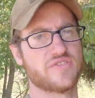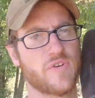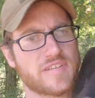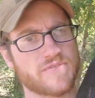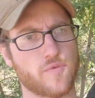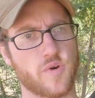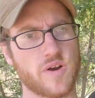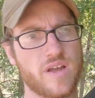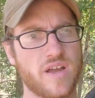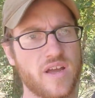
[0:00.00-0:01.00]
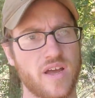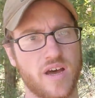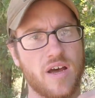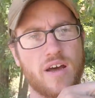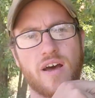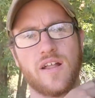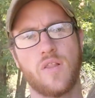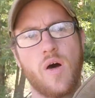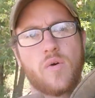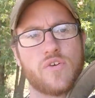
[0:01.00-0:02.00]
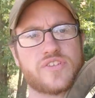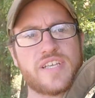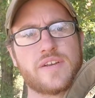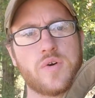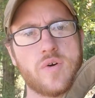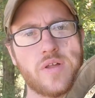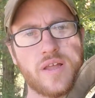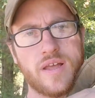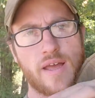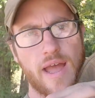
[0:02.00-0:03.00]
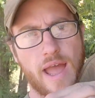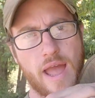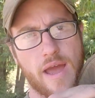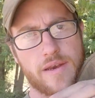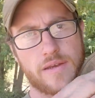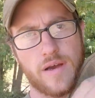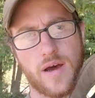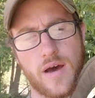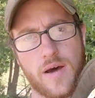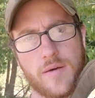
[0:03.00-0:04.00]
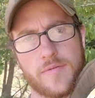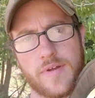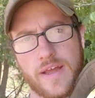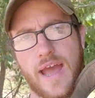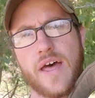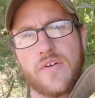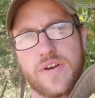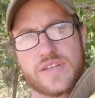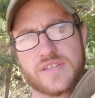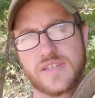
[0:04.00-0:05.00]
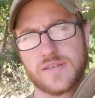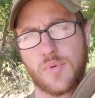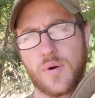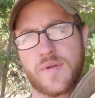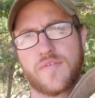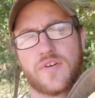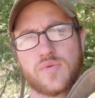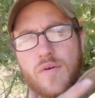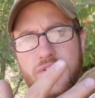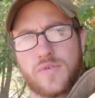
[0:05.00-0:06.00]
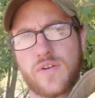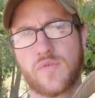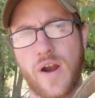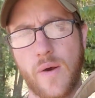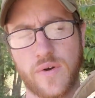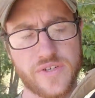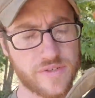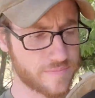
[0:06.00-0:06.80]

reservoir, along with signal and calories to support me for 12 to 24 hours.